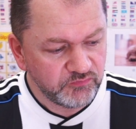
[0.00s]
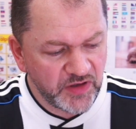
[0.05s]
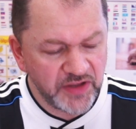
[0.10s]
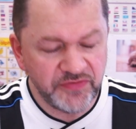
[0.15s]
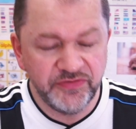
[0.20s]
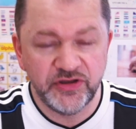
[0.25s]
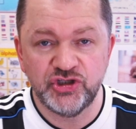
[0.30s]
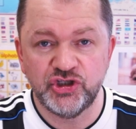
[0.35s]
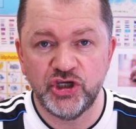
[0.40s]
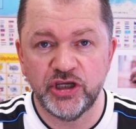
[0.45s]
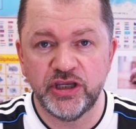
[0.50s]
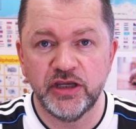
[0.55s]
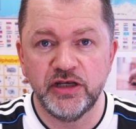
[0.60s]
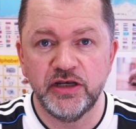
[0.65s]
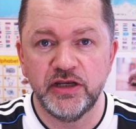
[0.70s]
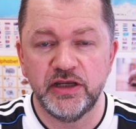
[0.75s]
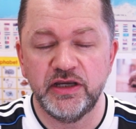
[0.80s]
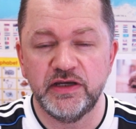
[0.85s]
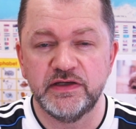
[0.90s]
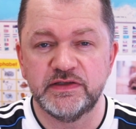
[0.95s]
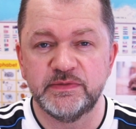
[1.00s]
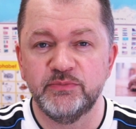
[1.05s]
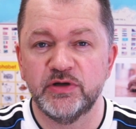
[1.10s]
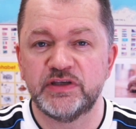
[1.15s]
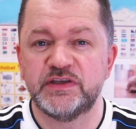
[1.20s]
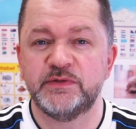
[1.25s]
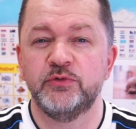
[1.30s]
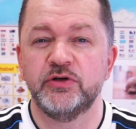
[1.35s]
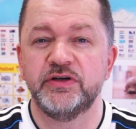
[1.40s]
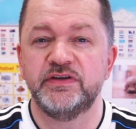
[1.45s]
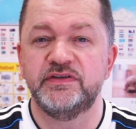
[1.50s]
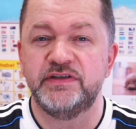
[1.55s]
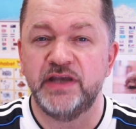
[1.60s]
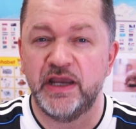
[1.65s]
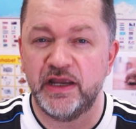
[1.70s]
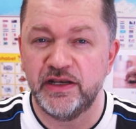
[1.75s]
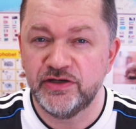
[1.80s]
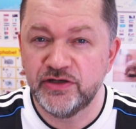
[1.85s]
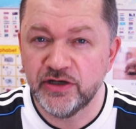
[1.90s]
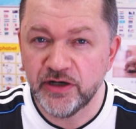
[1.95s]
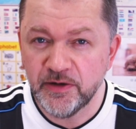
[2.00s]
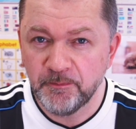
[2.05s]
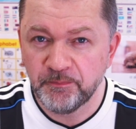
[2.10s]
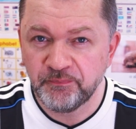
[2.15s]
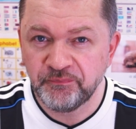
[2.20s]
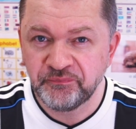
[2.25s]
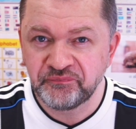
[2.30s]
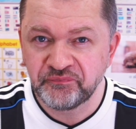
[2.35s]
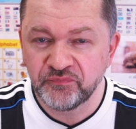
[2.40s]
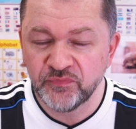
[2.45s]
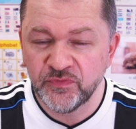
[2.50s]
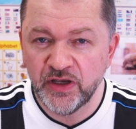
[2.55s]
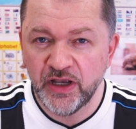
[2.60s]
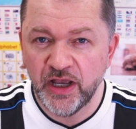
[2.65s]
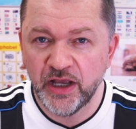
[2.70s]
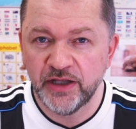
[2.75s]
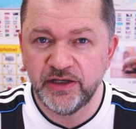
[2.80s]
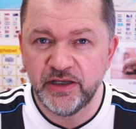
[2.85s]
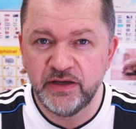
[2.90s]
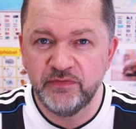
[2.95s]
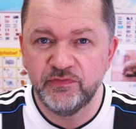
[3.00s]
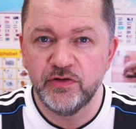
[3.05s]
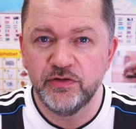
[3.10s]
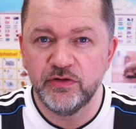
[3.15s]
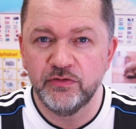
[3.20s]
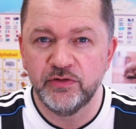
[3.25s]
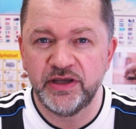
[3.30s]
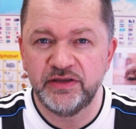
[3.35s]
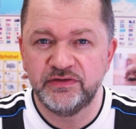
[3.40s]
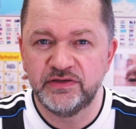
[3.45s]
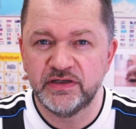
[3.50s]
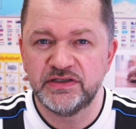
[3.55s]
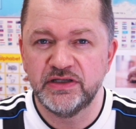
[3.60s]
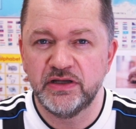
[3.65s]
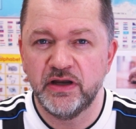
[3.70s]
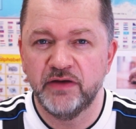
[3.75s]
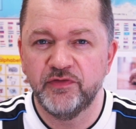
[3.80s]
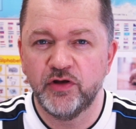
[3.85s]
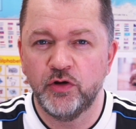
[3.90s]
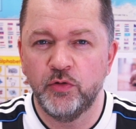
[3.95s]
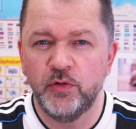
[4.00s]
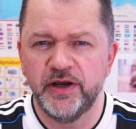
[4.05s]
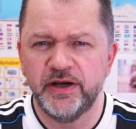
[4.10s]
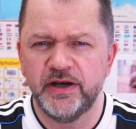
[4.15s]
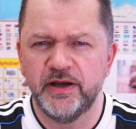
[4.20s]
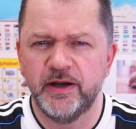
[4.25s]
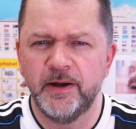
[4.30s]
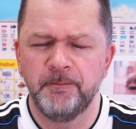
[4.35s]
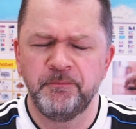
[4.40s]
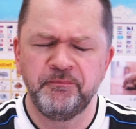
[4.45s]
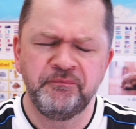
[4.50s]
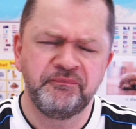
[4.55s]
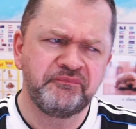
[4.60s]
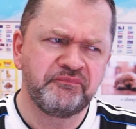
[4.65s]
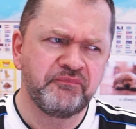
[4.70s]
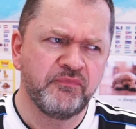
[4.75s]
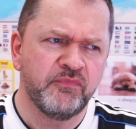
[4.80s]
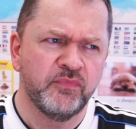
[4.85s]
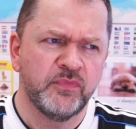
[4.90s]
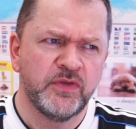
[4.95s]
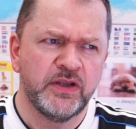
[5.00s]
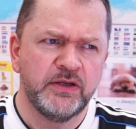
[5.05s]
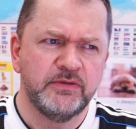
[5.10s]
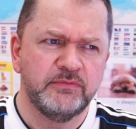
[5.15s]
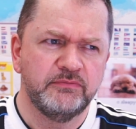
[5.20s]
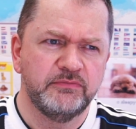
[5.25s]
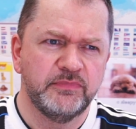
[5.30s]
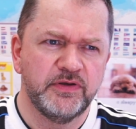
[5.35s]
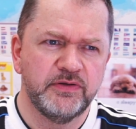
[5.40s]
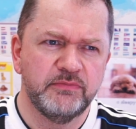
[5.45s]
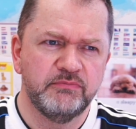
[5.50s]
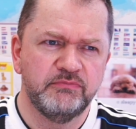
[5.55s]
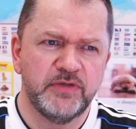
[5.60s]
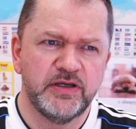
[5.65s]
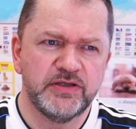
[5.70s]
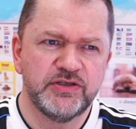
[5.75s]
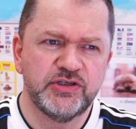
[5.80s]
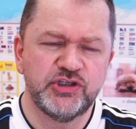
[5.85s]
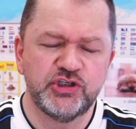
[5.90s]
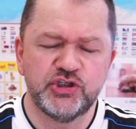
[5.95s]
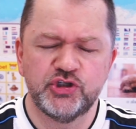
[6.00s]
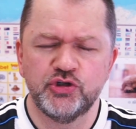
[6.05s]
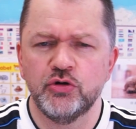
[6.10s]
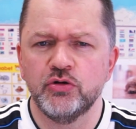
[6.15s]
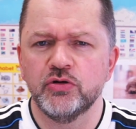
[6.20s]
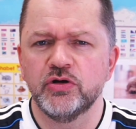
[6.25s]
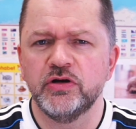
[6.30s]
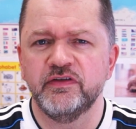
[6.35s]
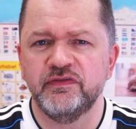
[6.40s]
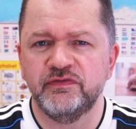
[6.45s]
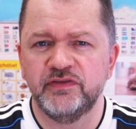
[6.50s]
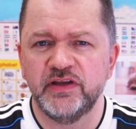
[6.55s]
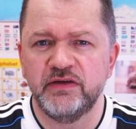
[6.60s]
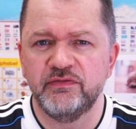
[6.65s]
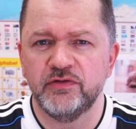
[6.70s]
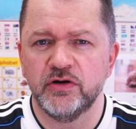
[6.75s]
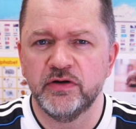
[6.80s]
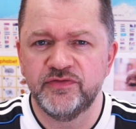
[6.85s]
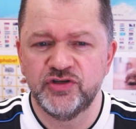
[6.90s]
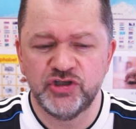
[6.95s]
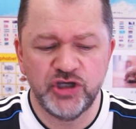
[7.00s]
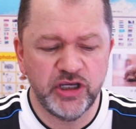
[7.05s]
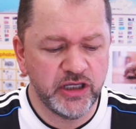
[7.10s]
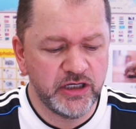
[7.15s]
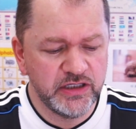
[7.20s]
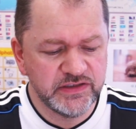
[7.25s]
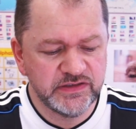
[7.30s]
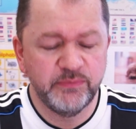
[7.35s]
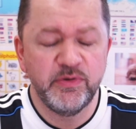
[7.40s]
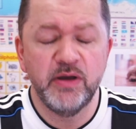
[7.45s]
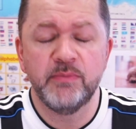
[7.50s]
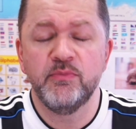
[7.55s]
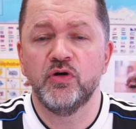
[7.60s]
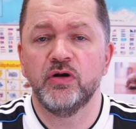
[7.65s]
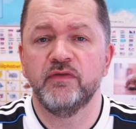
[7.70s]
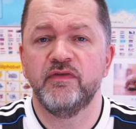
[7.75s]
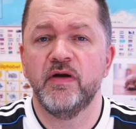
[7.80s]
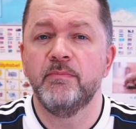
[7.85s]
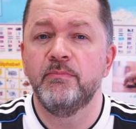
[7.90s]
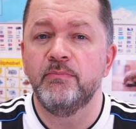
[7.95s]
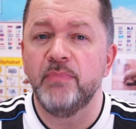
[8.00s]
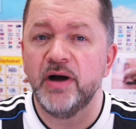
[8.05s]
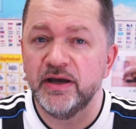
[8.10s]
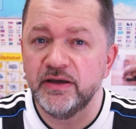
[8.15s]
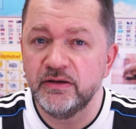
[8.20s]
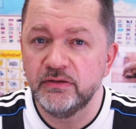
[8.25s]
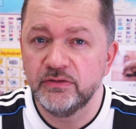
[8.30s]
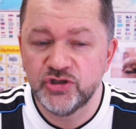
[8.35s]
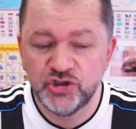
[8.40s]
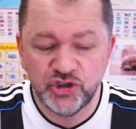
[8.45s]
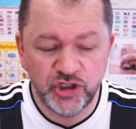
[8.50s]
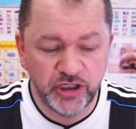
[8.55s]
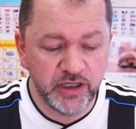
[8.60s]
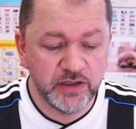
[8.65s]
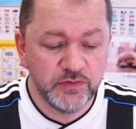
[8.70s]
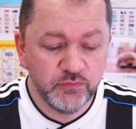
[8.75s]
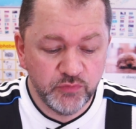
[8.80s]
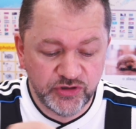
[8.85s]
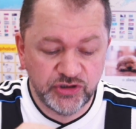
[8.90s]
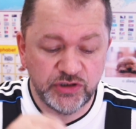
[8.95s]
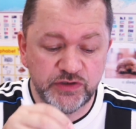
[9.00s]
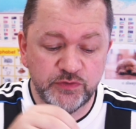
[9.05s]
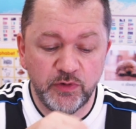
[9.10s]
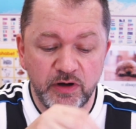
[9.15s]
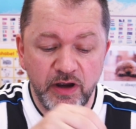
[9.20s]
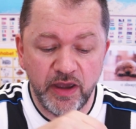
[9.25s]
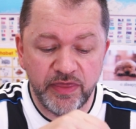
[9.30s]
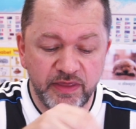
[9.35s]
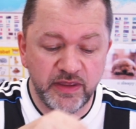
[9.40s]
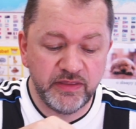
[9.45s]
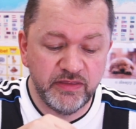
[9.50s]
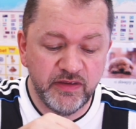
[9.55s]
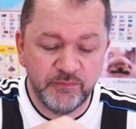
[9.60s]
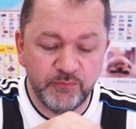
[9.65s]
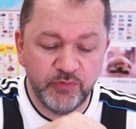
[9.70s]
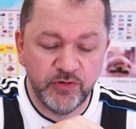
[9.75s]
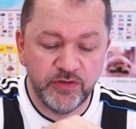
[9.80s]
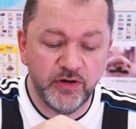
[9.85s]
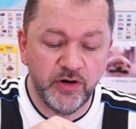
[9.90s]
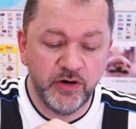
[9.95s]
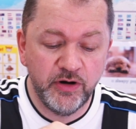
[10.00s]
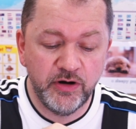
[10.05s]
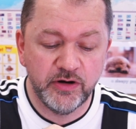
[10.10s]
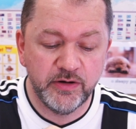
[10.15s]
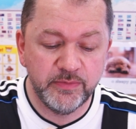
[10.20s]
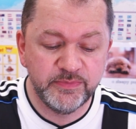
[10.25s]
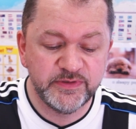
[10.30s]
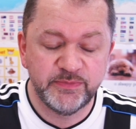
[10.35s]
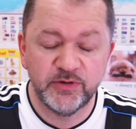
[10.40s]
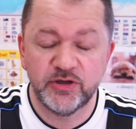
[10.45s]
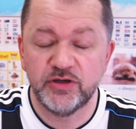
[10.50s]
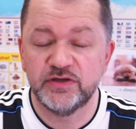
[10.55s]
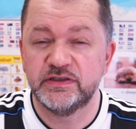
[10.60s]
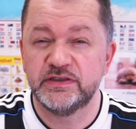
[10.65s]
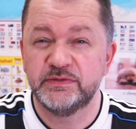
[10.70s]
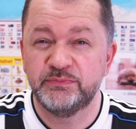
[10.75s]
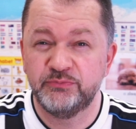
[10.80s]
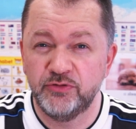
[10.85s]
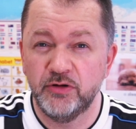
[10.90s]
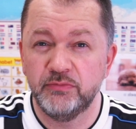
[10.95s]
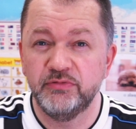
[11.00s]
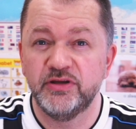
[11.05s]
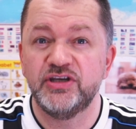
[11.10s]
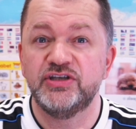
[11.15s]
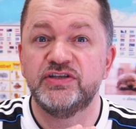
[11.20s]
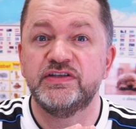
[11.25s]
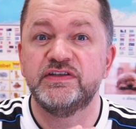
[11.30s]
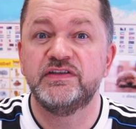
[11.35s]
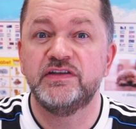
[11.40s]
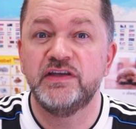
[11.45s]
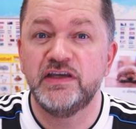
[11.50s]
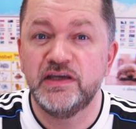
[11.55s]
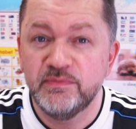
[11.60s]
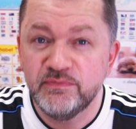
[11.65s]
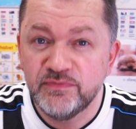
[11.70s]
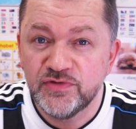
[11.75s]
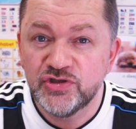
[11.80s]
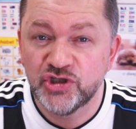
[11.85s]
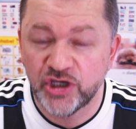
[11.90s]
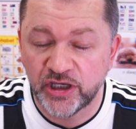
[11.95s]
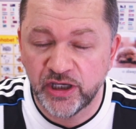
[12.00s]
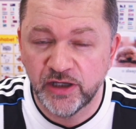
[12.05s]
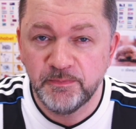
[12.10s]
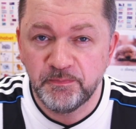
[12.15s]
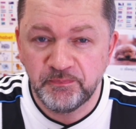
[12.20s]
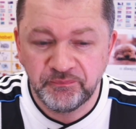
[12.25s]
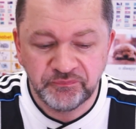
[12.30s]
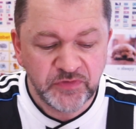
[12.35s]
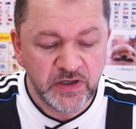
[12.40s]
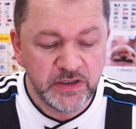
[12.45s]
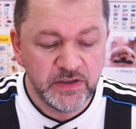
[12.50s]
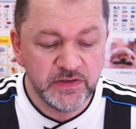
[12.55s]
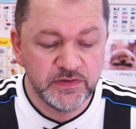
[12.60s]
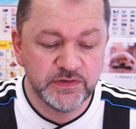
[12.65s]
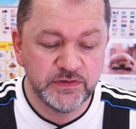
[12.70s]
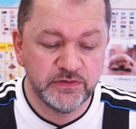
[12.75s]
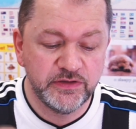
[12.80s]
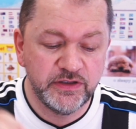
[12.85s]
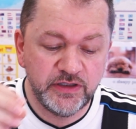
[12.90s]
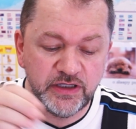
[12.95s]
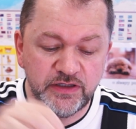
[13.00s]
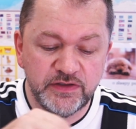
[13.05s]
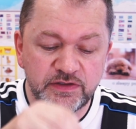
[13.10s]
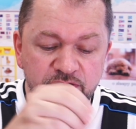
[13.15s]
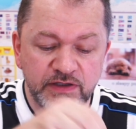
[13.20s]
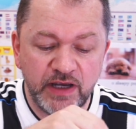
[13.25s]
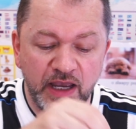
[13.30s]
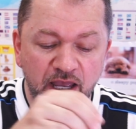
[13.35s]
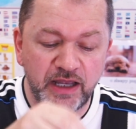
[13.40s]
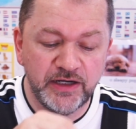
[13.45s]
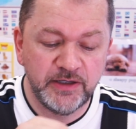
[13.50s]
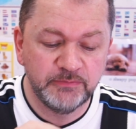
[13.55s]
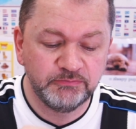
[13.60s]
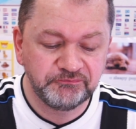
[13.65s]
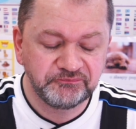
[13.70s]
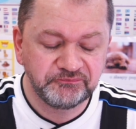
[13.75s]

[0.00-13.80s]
The chicken is much more tender, and even though it doesn't have quite a stronger flavor of chicken, it's a bit more of a mild chicken, which is why I think they put the herbs, because it's probably steamed chicken, so they needed to add